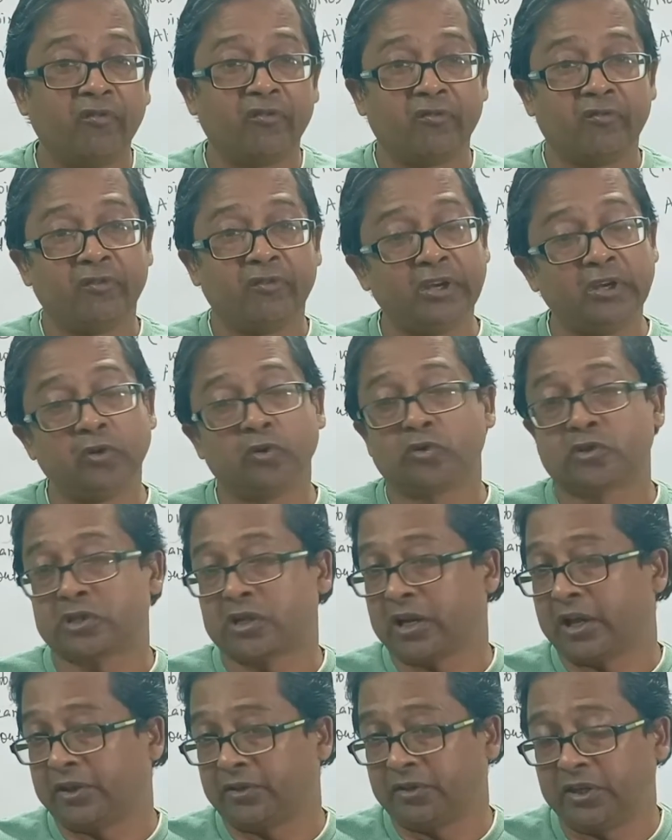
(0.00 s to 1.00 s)
videos
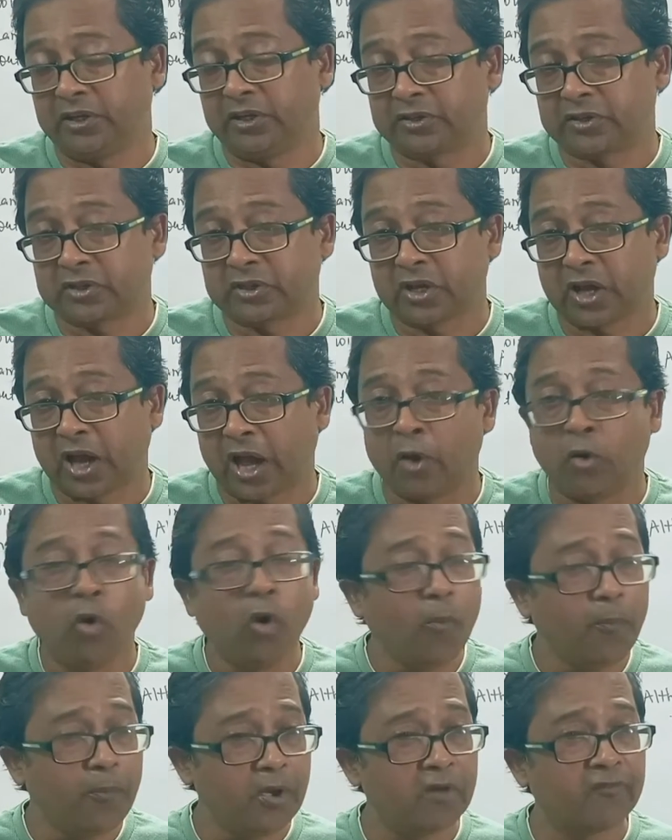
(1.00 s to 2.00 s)
like this. I
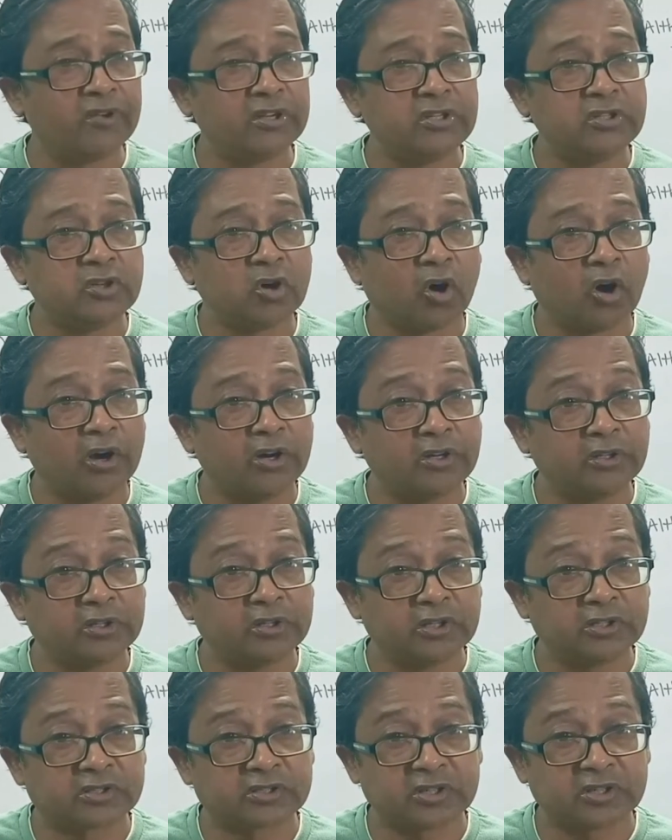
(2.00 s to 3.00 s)
hope you have enjoyed
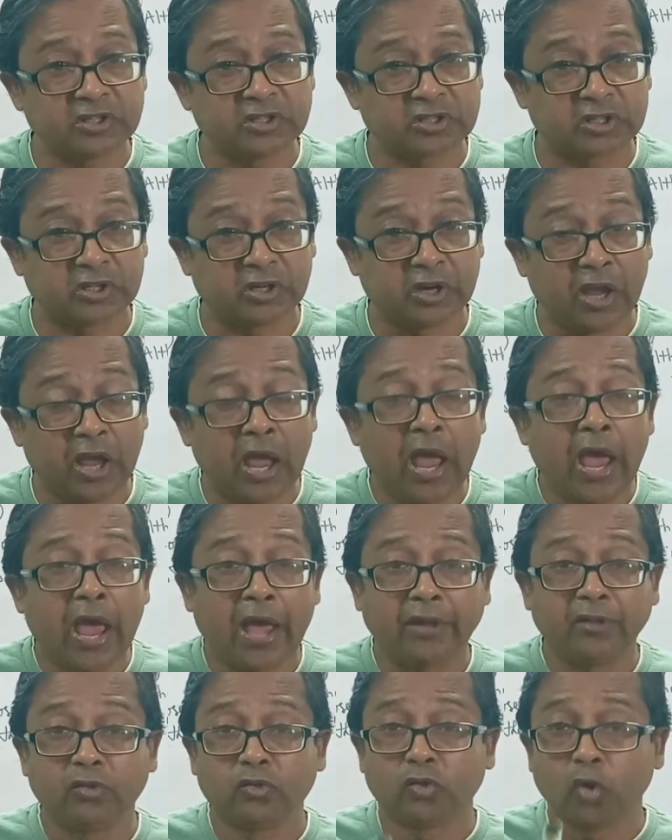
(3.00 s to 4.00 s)
this session.
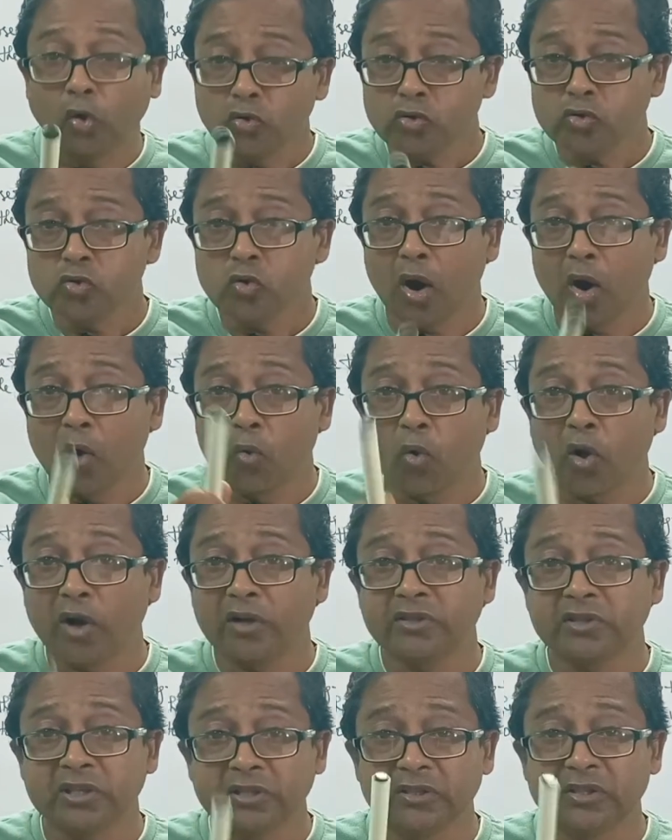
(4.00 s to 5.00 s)
And those who are
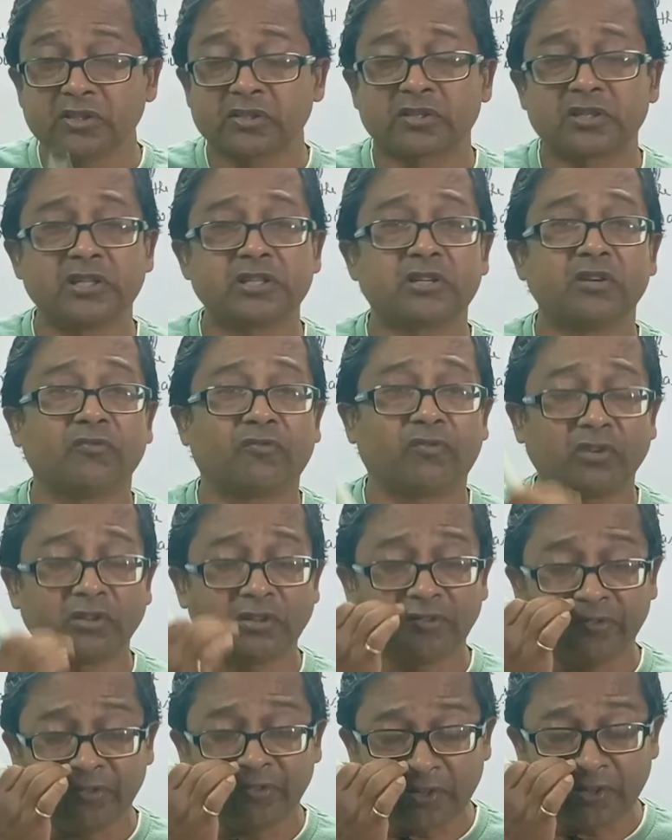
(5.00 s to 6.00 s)
watching this session for the
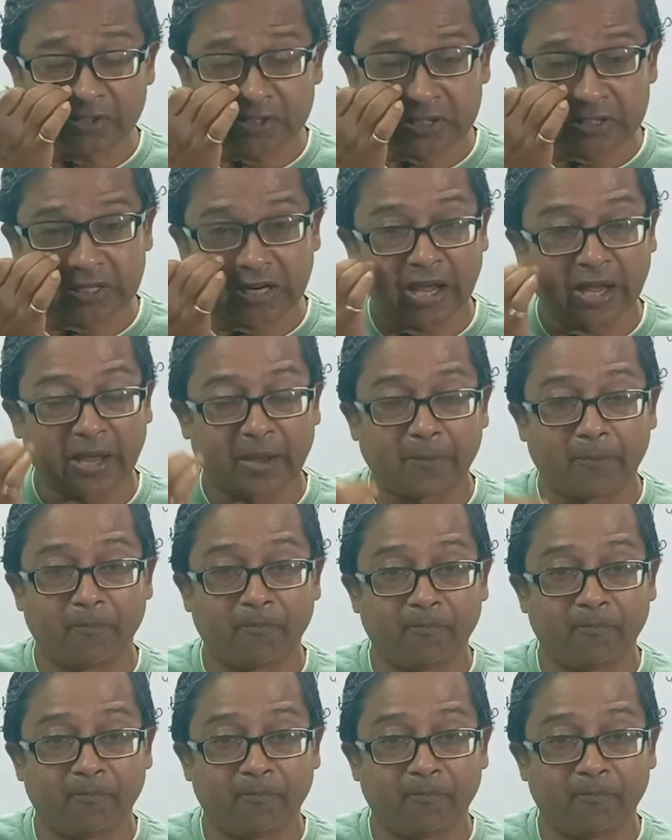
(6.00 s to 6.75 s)
first time,